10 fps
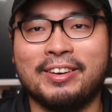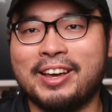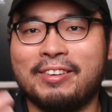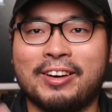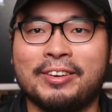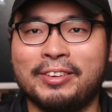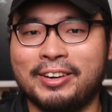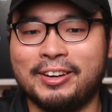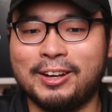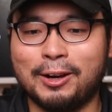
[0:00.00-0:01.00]
they run
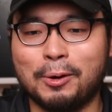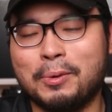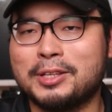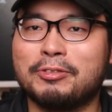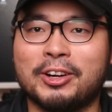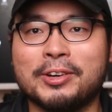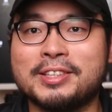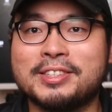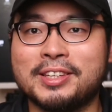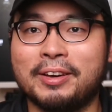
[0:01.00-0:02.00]
on the lowest
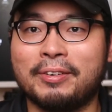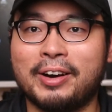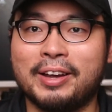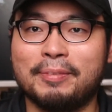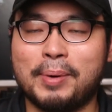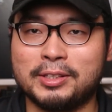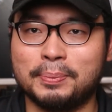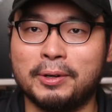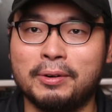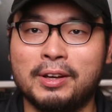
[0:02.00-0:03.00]
frequency, all right,
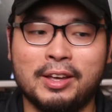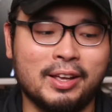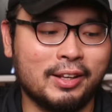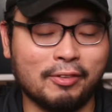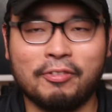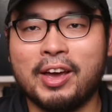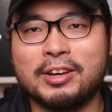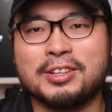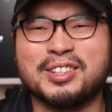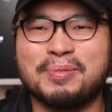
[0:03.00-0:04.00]
possible. The
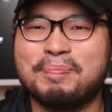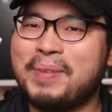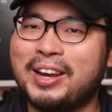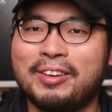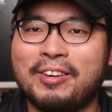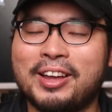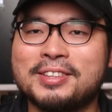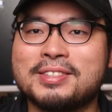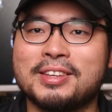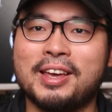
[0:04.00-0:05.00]
fan just barely
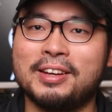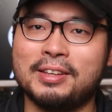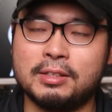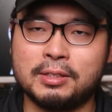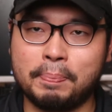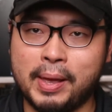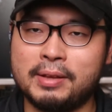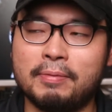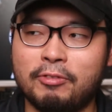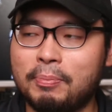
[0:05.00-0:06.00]
runs, and it's the
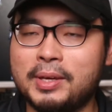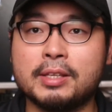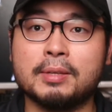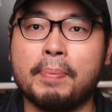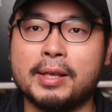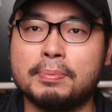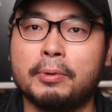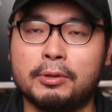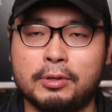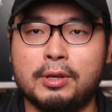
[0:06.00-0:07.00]
best, for me, it's the best
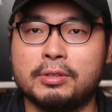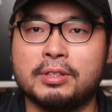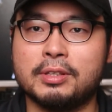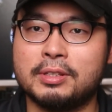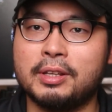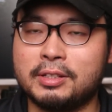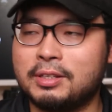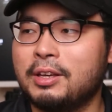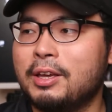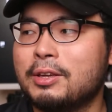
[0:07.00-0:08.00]
mode to use these
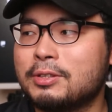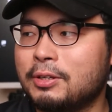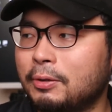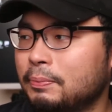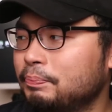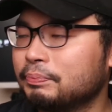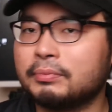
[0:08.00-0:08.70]
things. So